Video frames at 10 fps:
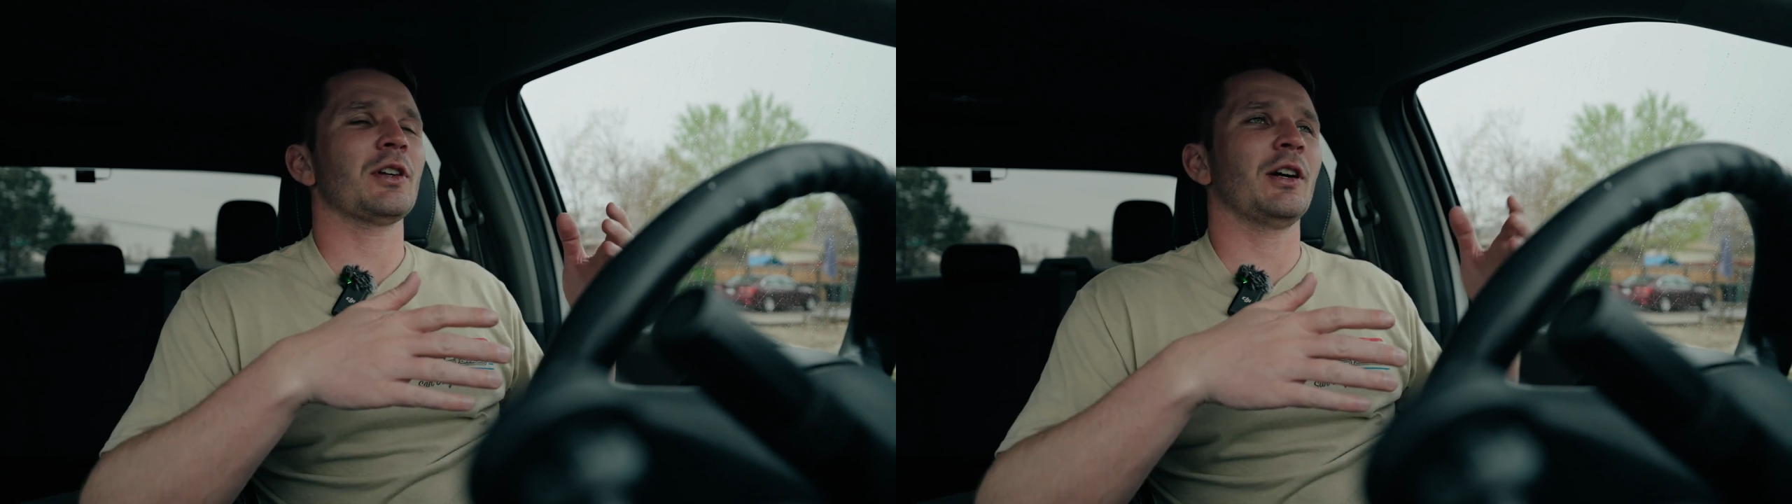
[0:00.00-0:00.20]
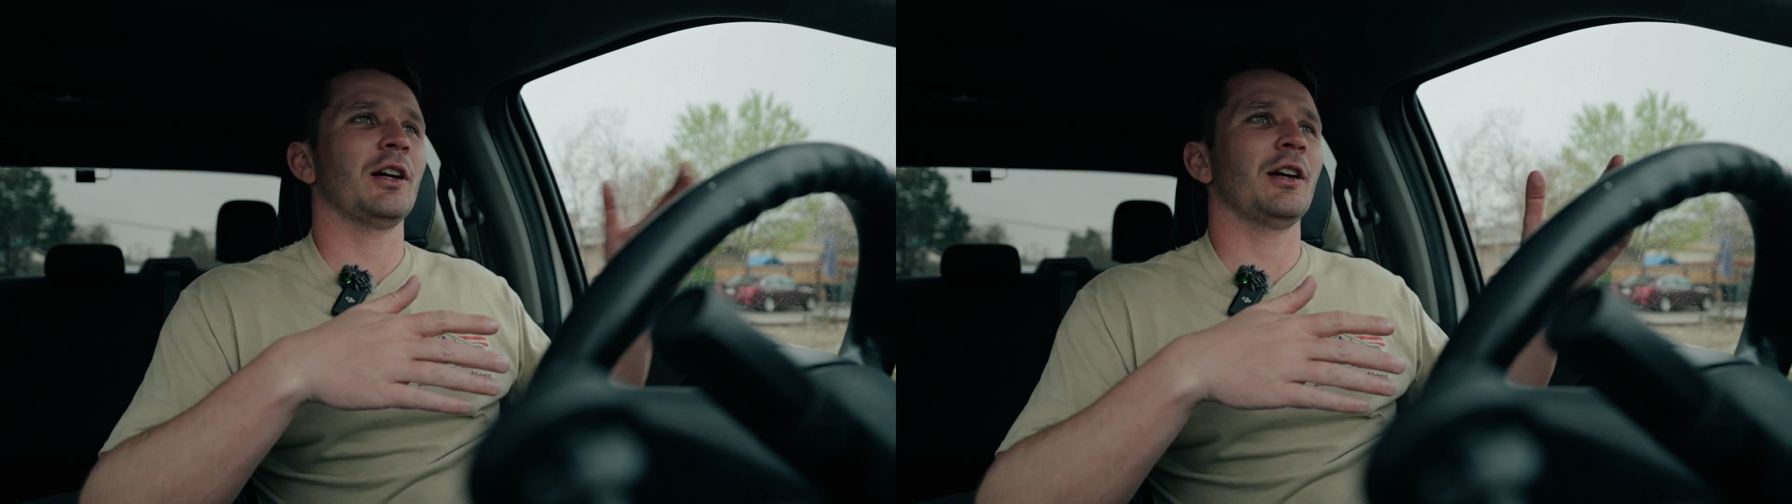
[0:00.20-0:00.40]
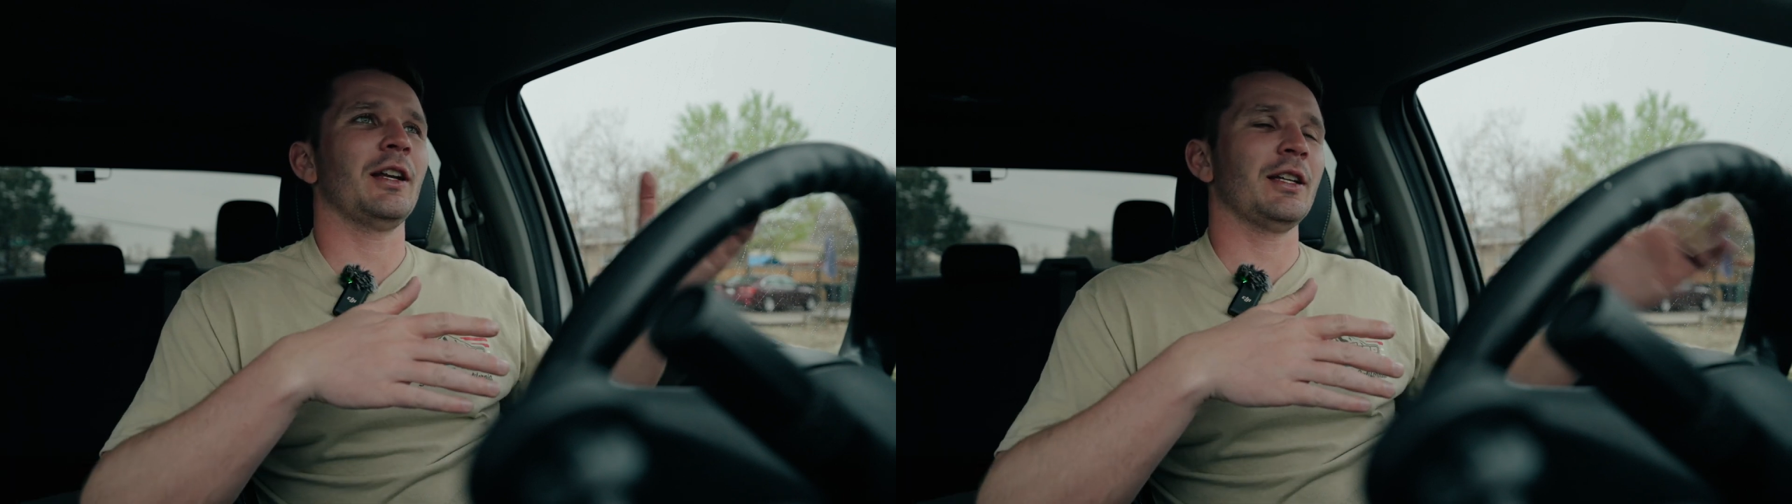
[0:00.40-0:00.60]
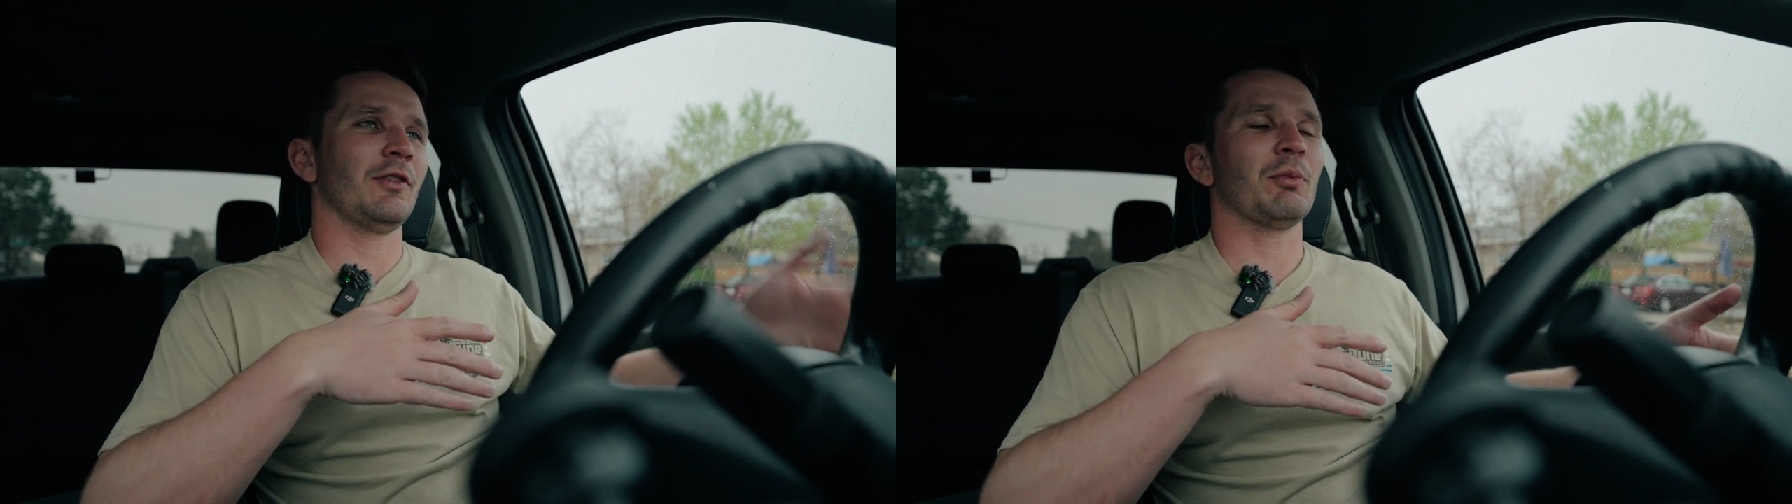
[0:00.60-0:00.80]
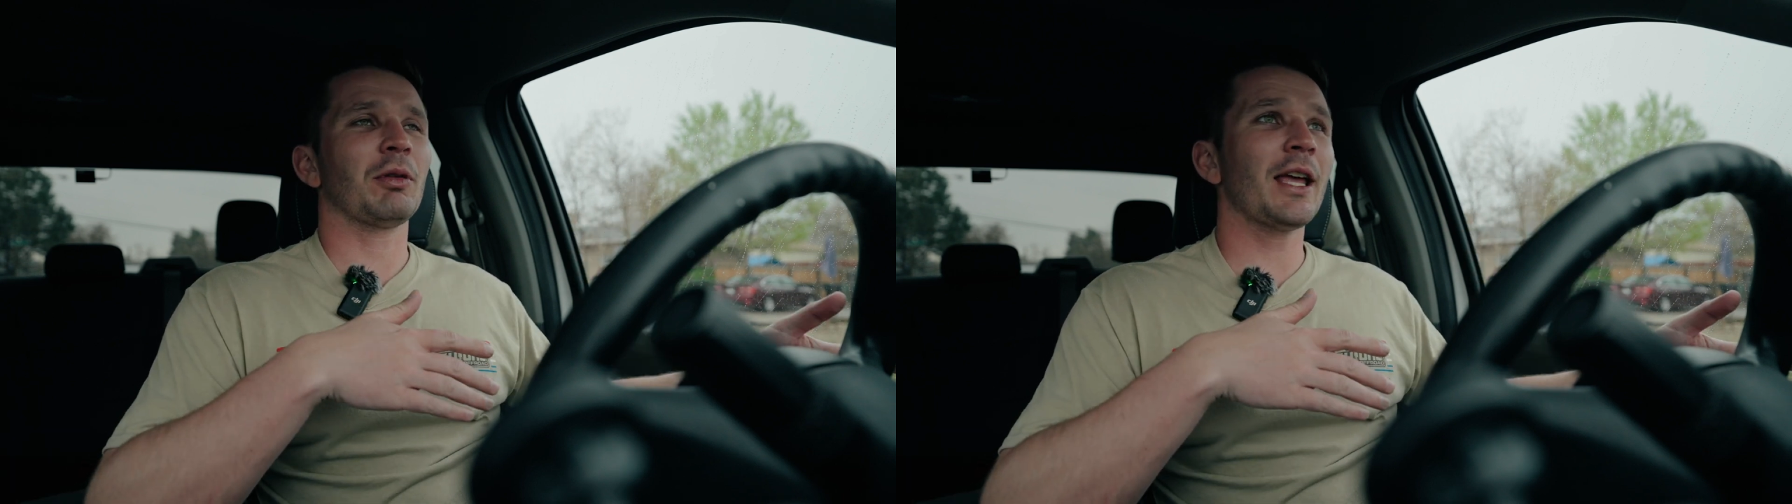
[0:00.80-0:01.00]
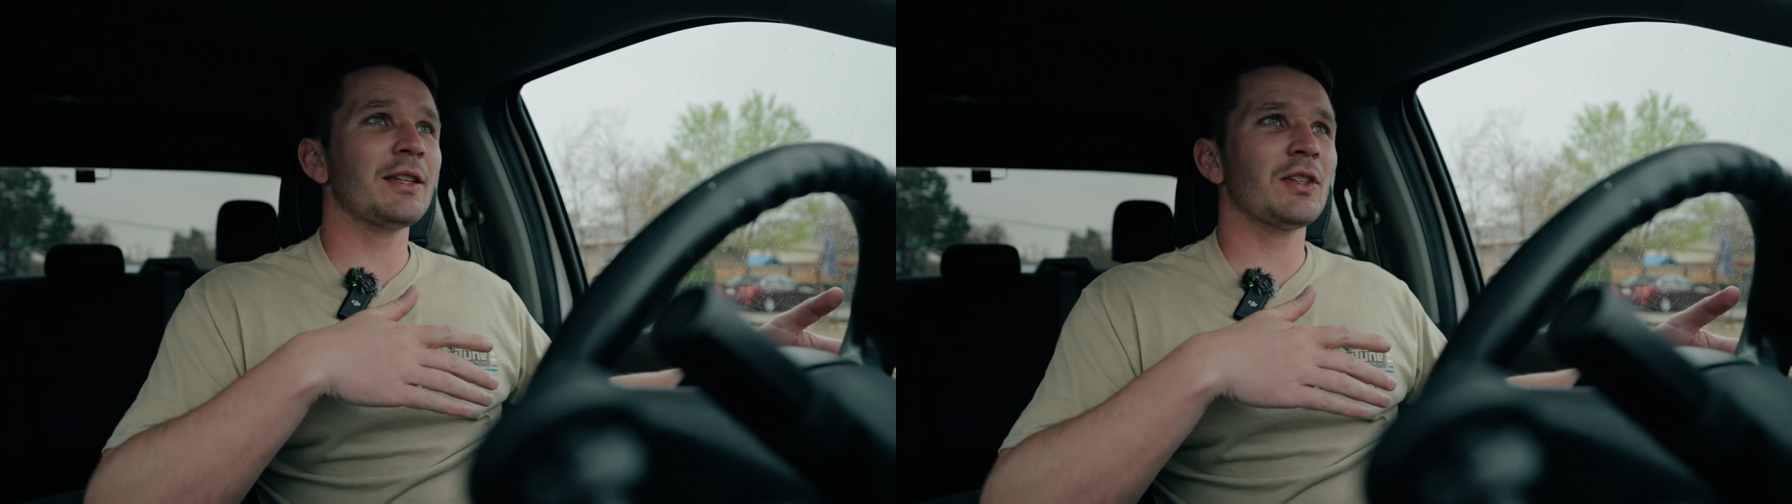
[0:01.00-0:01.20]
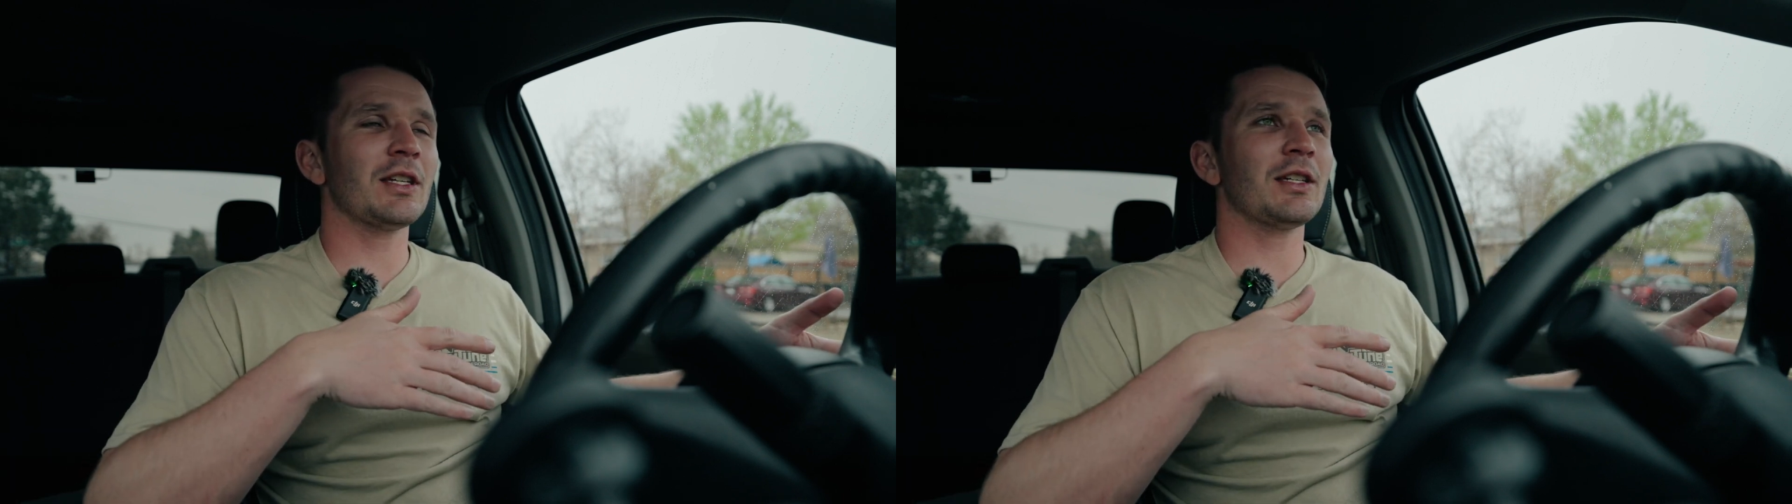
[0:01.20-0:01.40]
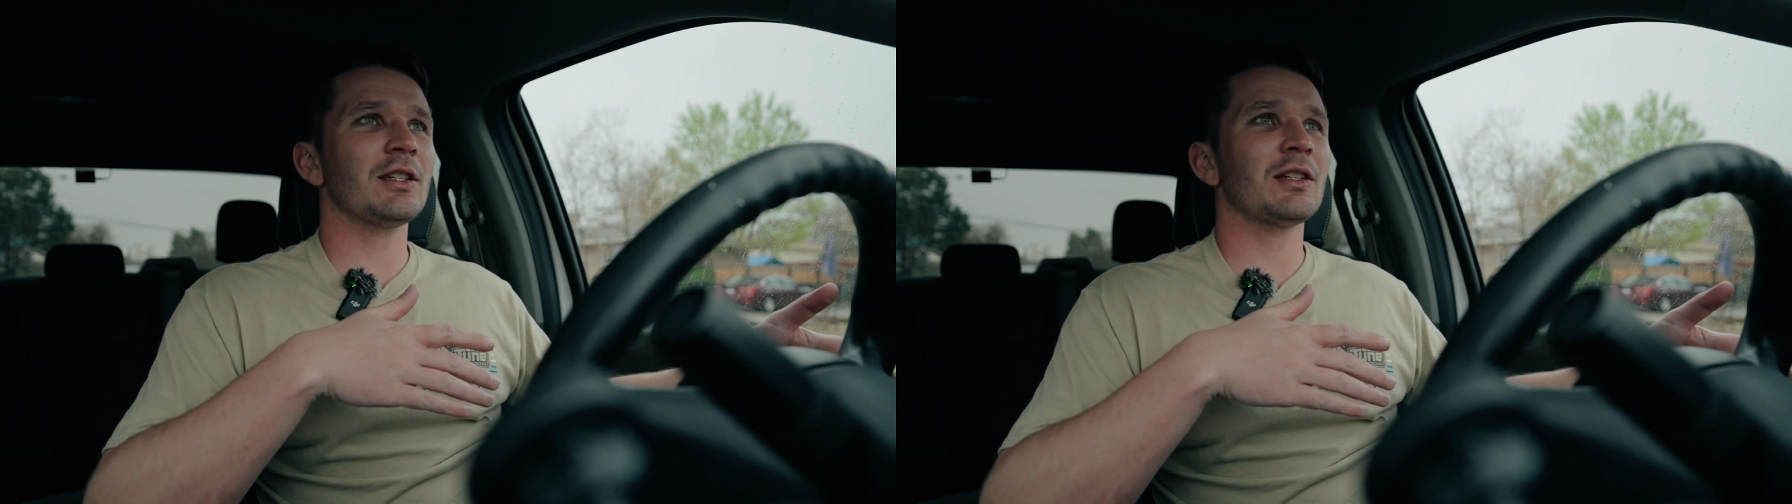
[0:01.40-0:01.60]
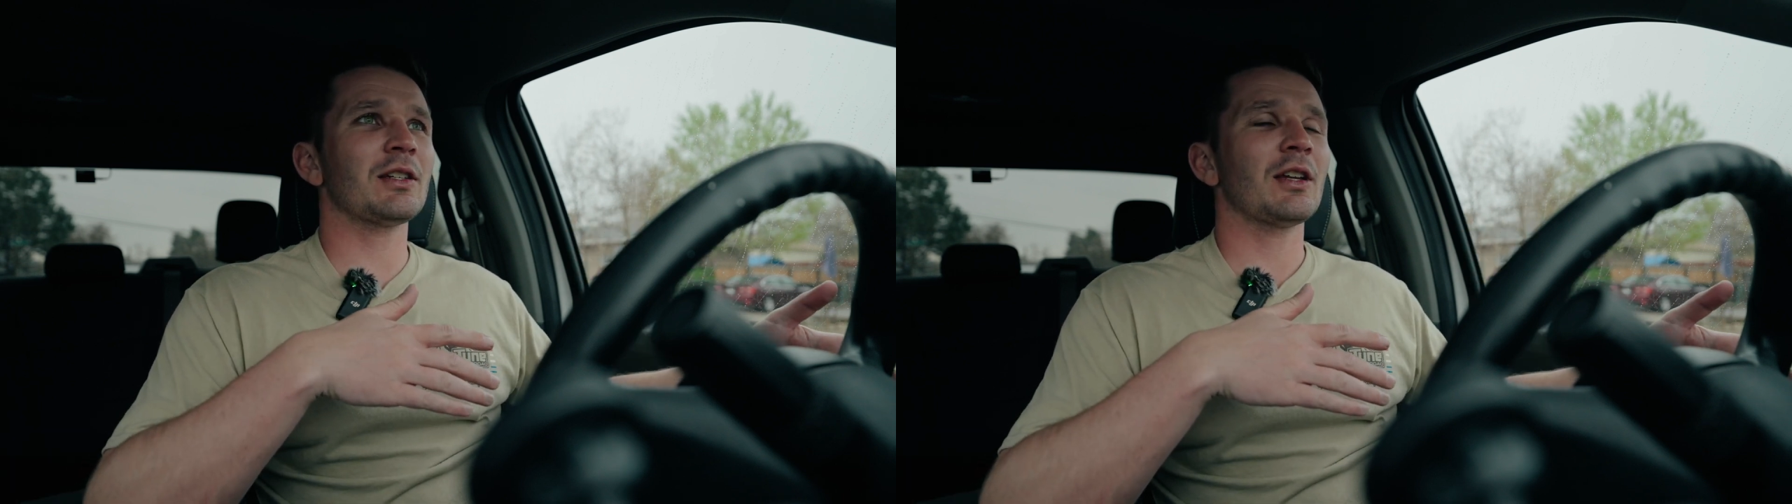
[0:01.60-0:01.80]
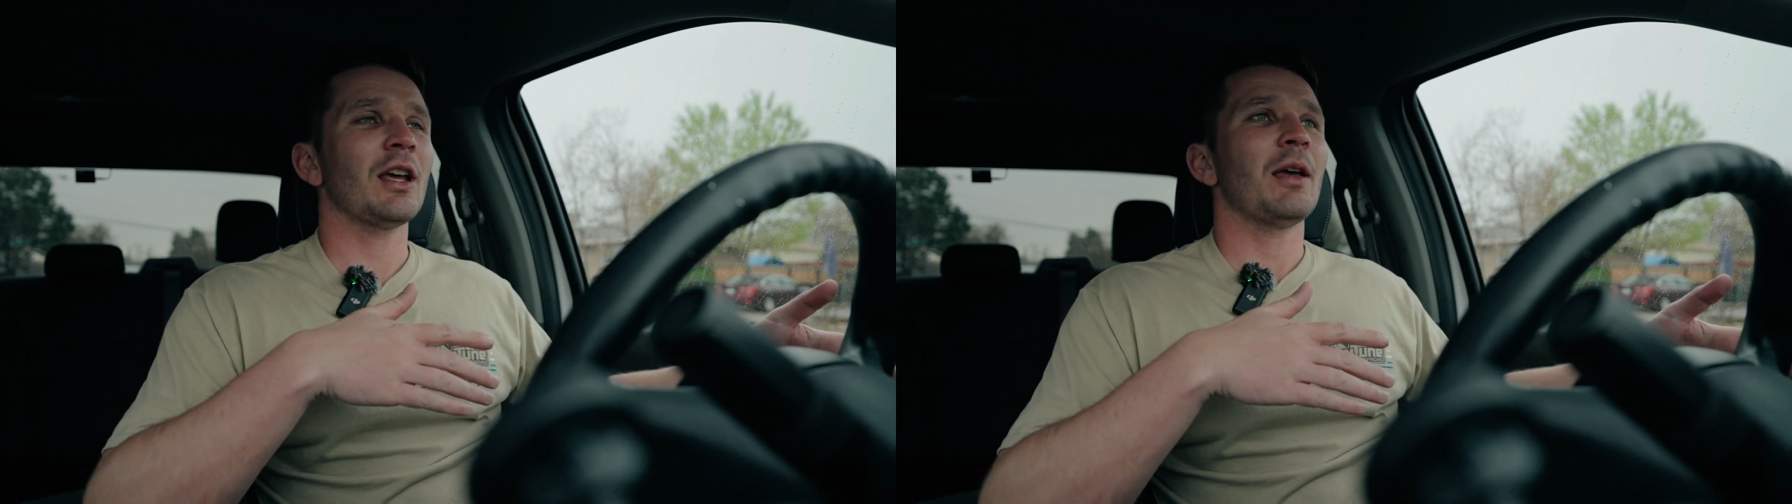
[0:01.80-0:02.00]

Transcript: are in different places,